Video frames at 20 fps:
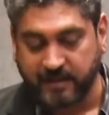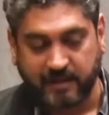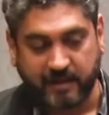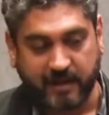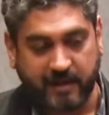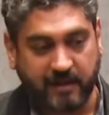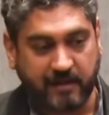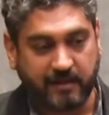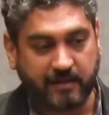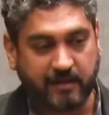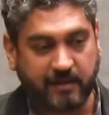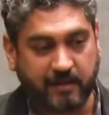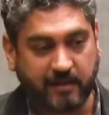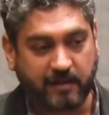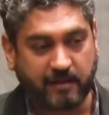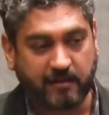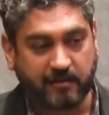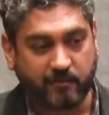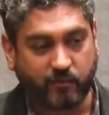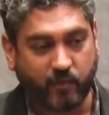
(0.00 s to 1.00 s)
And
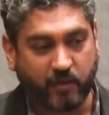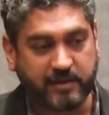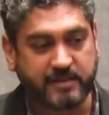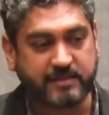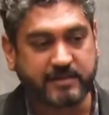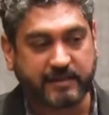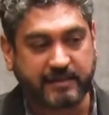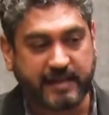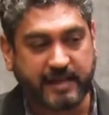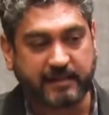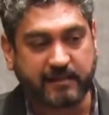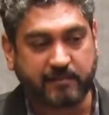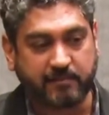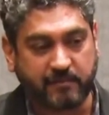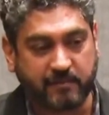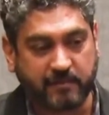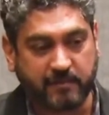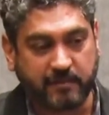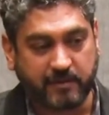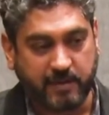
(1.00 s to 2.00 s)
uh, what is it that
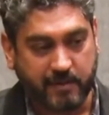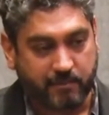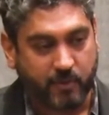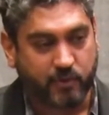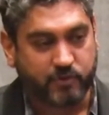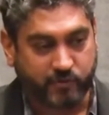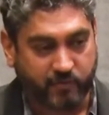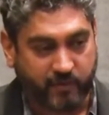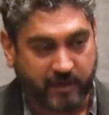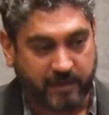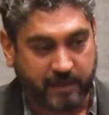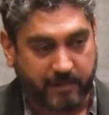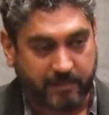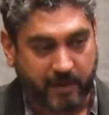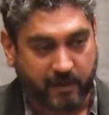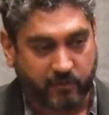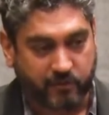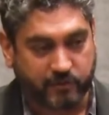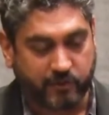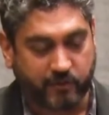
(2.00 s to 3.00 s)
they most worry
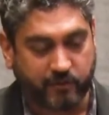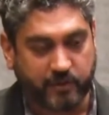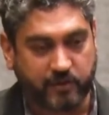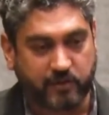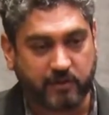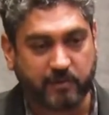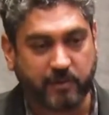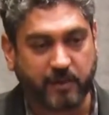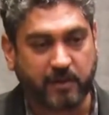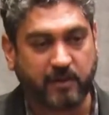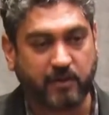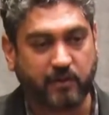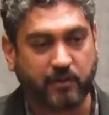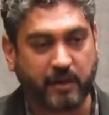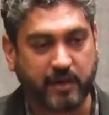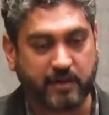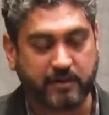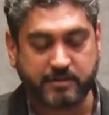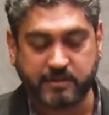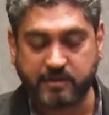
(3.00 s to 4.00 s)
about? So when you typically look
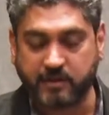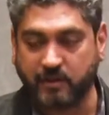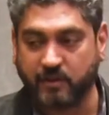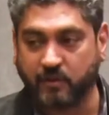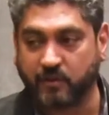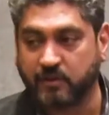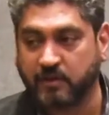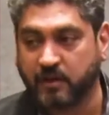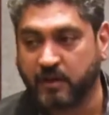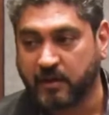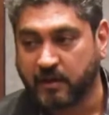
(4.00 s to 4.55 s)
at a CEO,